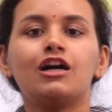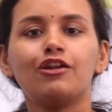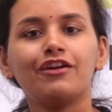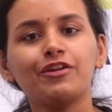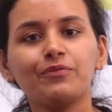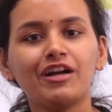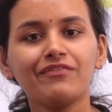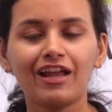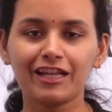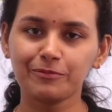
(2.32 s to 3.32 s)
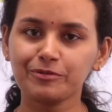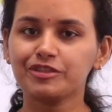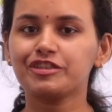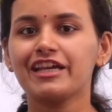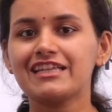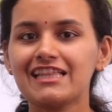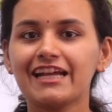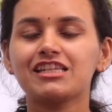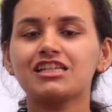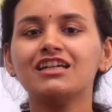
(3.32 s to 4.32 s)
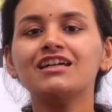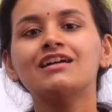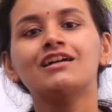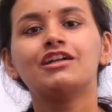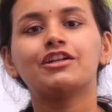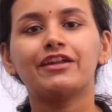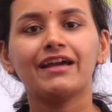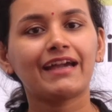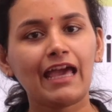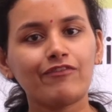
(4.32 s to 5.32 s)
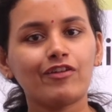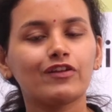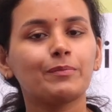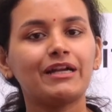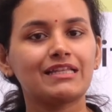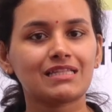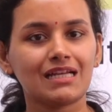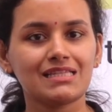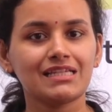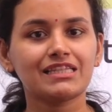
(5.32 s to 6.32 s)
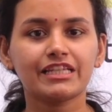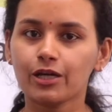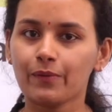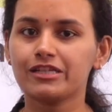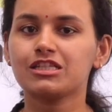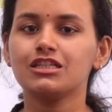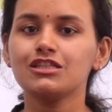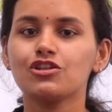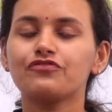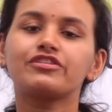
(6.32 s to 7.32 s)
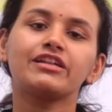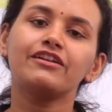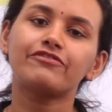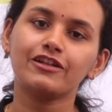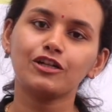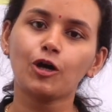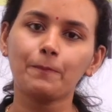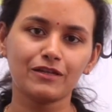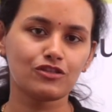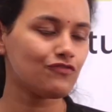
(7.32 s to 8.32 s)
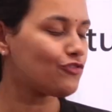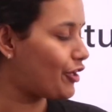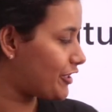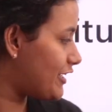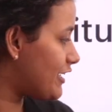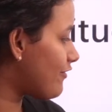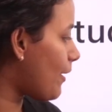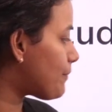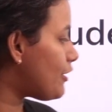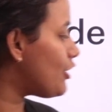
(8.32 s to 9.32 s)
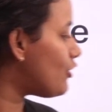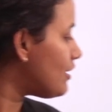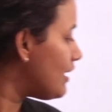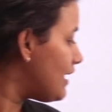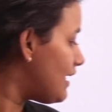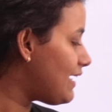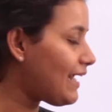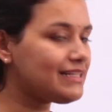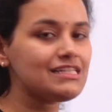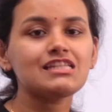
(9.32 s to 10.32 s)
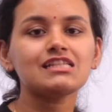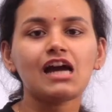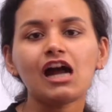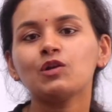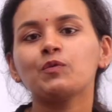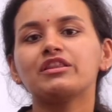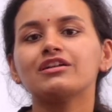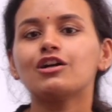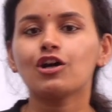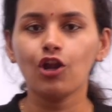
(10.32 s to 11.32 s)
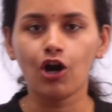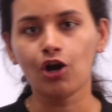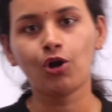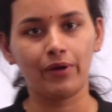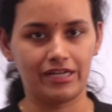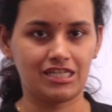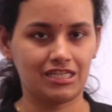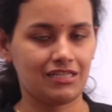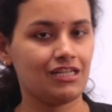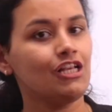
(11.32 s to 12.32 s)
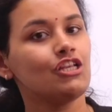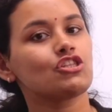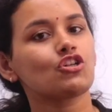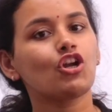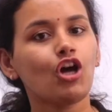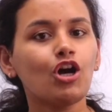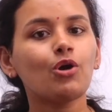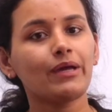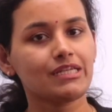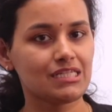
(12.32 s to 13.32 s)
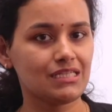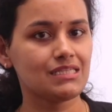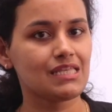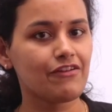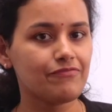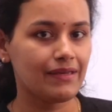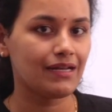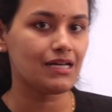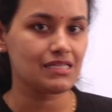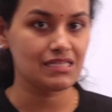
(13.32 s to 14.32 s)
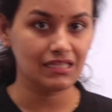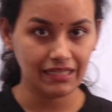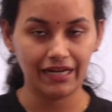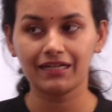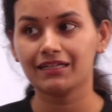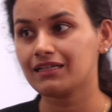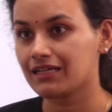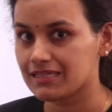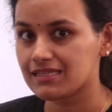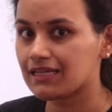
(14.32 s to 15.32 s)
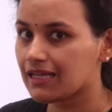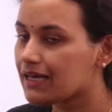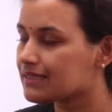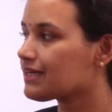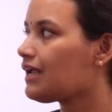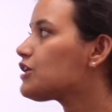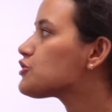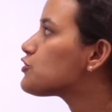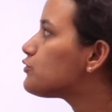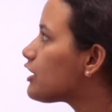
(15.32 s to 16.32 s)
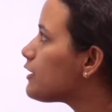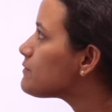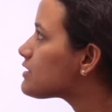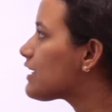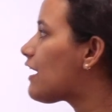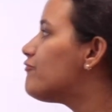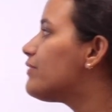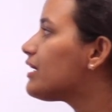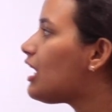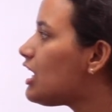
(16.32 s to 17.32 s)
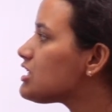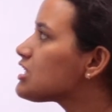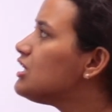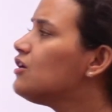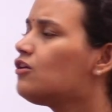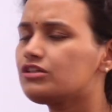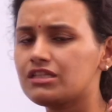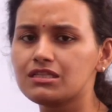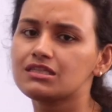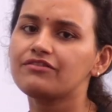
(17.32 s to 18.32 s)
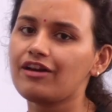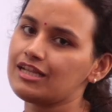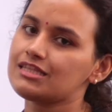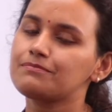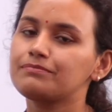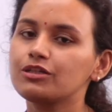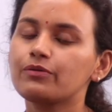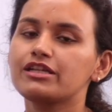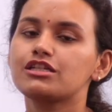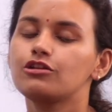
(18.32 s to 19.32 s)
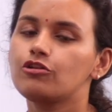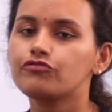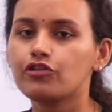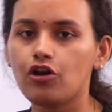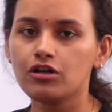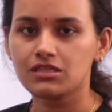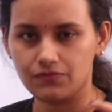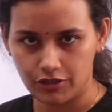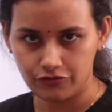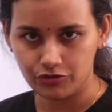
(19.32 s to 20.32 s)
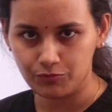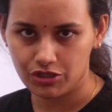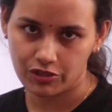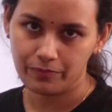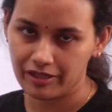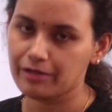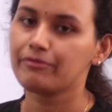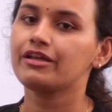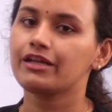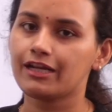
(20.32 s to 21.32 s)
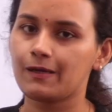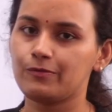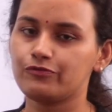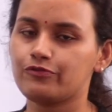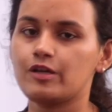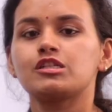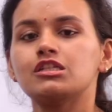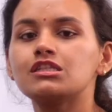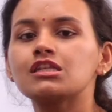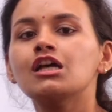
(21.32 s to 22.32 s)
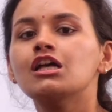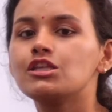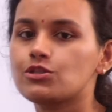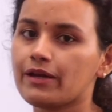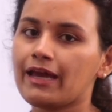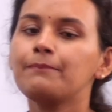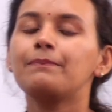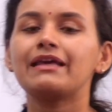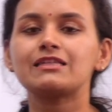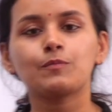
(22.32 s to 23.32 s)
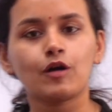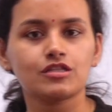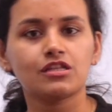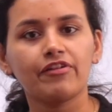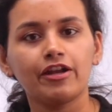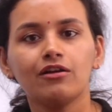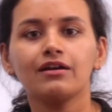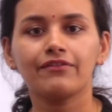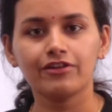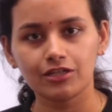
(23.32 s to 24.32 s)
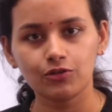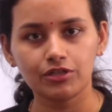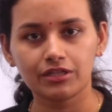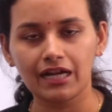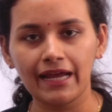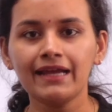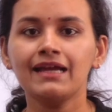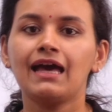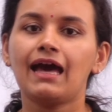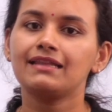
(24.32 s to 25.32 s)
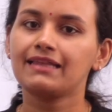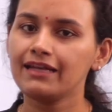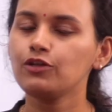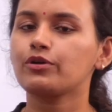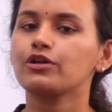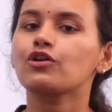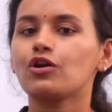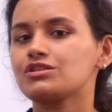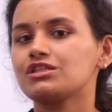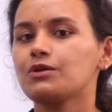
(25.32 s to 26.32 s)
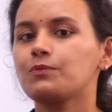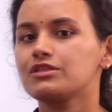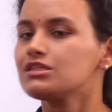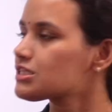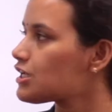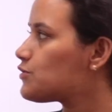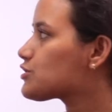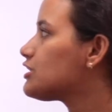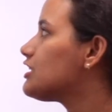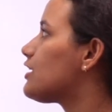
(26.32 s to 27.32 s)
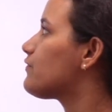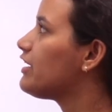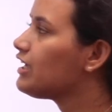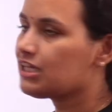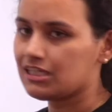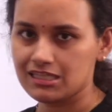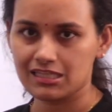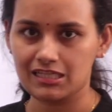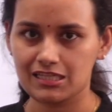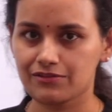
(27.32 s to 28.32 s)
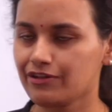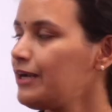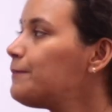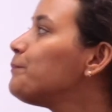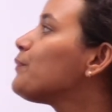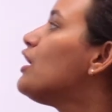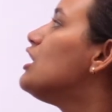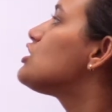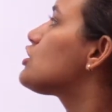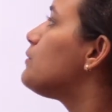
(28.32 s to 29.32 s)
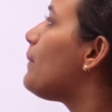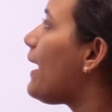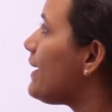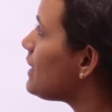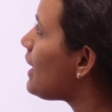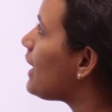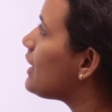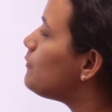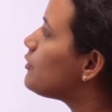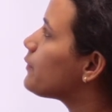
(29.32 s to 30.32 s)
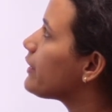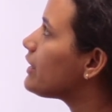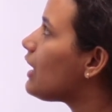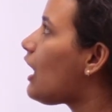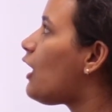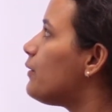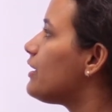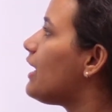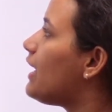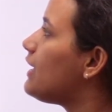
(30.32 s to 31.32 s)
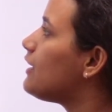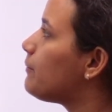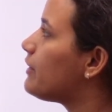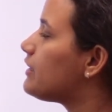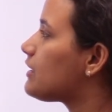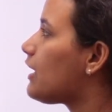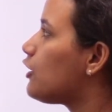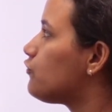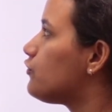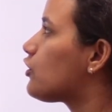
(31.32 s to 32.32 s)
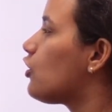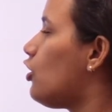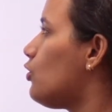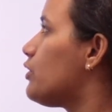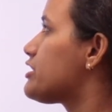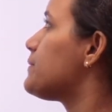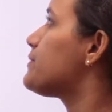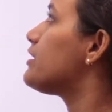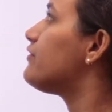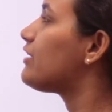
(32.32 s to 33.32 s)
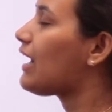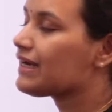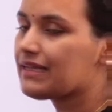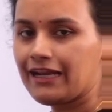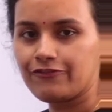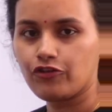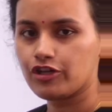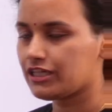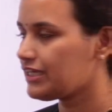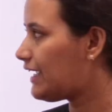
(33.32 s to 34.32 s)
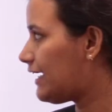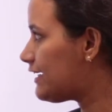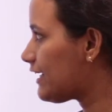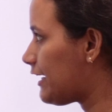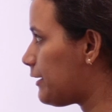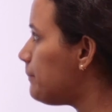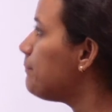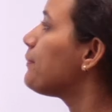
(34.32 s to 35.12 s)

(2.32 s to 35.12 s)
and everyone welcome to today's lecture today again we will be discussing three questions of three different topics of quantitative aptitude let us start with a clock question so clock questions have been asked in gate increasingly i think last two times they have been asked this is a very simple question of clocks one of the most preliminary type of questions so again please pause the video give it a good try and then you can cross check with the solution that we discussed right so the minor angle between the hour hand and minute hand of a clock was observed at 8.48 am.